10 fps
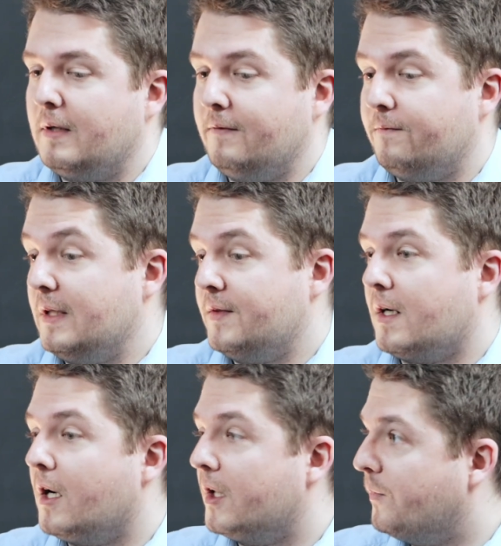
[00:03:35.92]
if there's
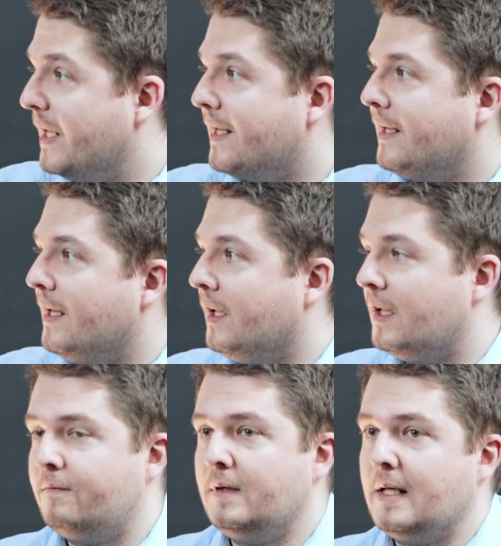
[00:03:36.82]
a hard
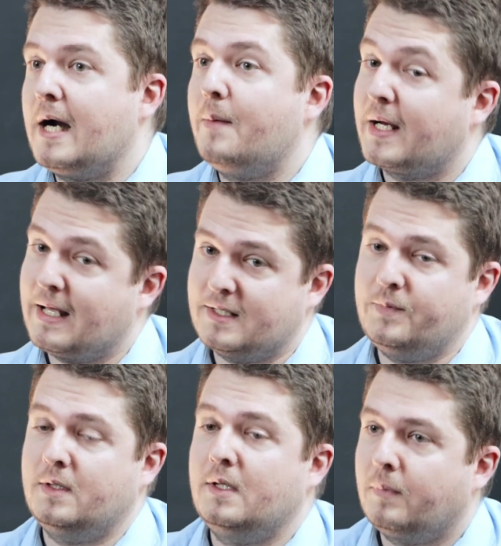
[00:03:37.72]
braking, if the airbag
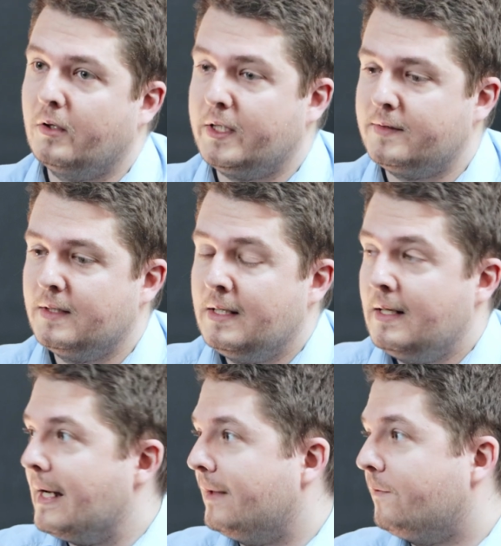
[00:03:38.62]
has been deployed.
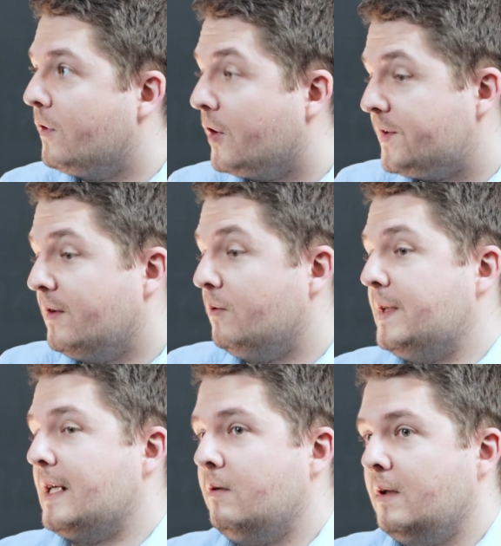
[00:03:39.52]
And of course, the
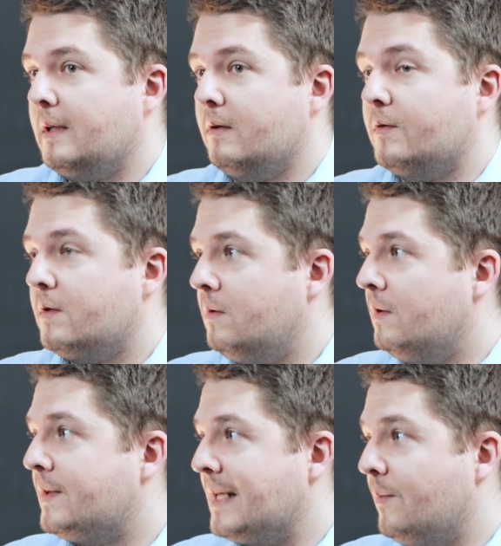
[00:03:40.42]
roadside unit can also do
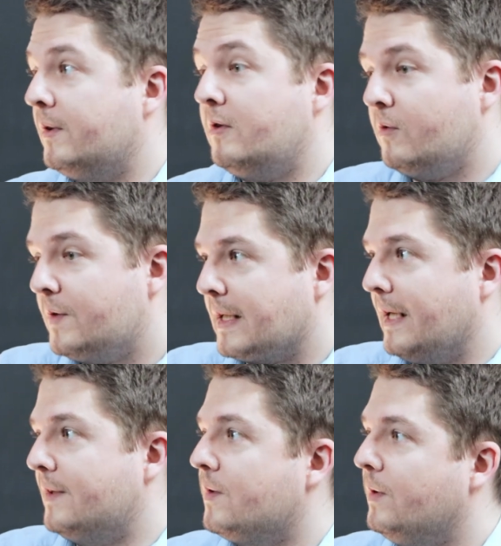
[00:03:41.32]
the same on the
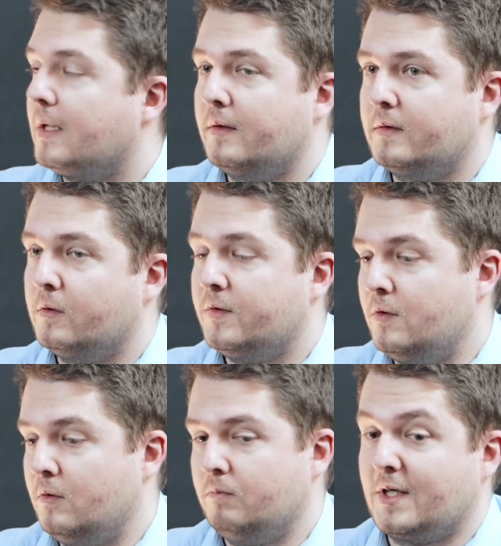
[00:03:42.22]
roadside, so it can talk
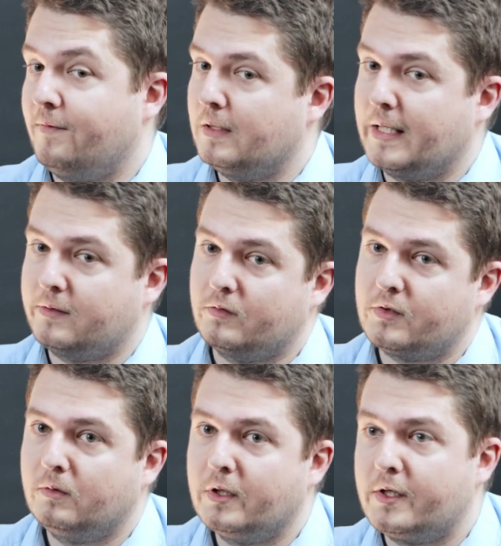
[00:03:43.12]
to traffic light
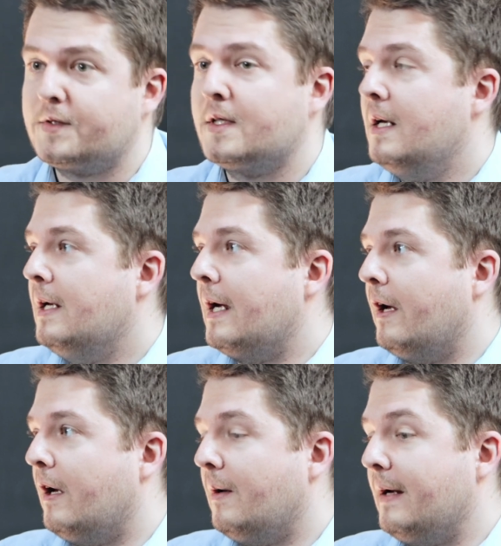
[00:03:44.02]
controllers.
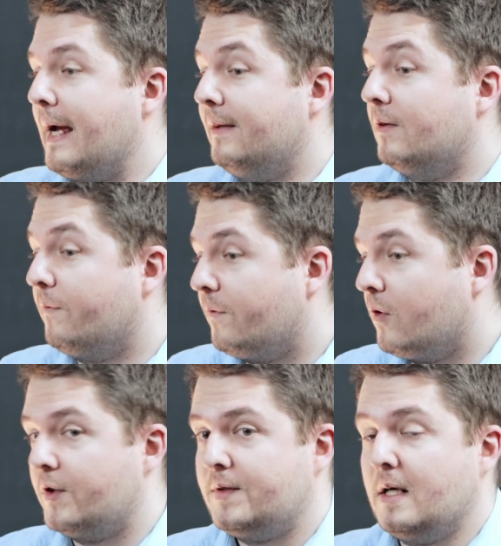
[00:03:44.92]
And of
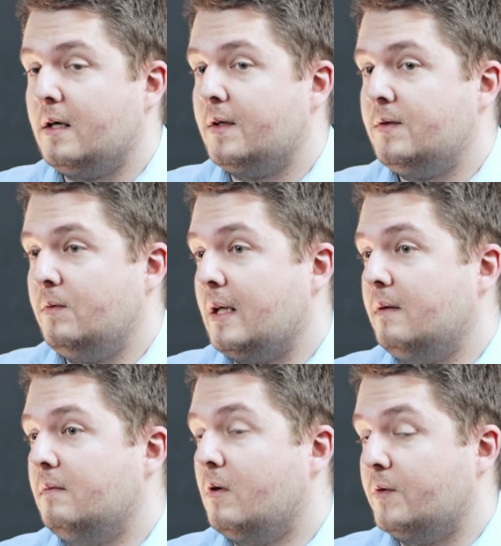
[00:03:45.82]
course, the RSU
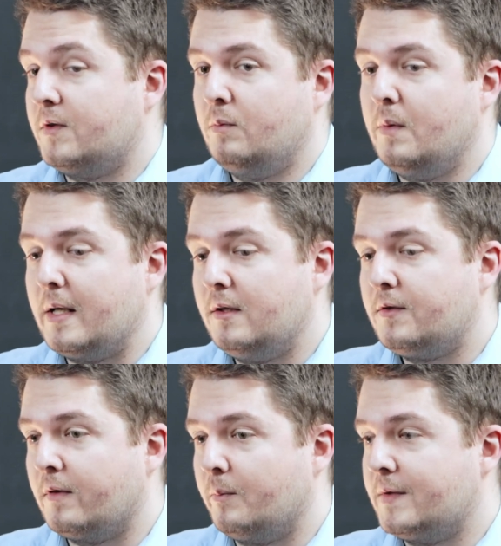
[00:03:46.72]
can also be
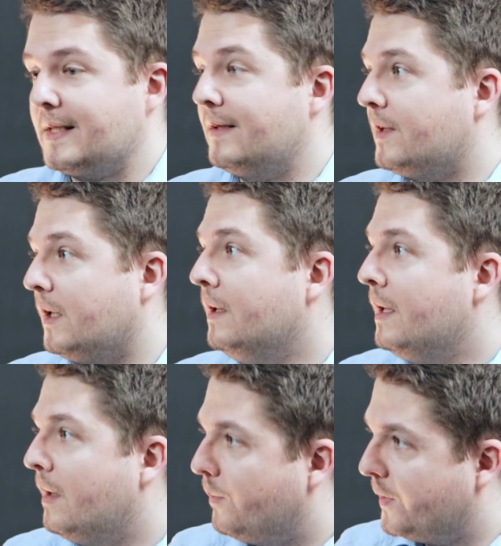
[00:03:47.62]
managed from a central
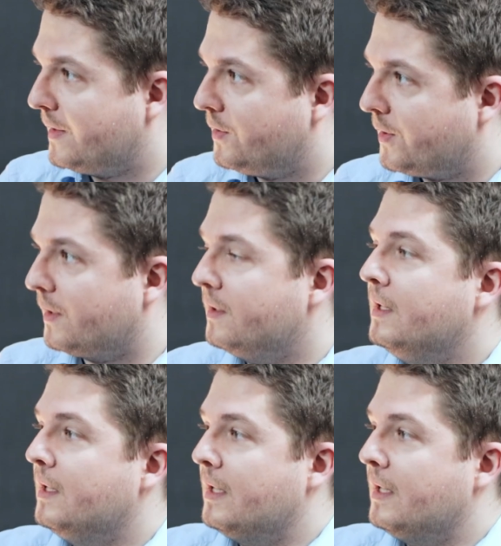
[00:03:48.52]
position,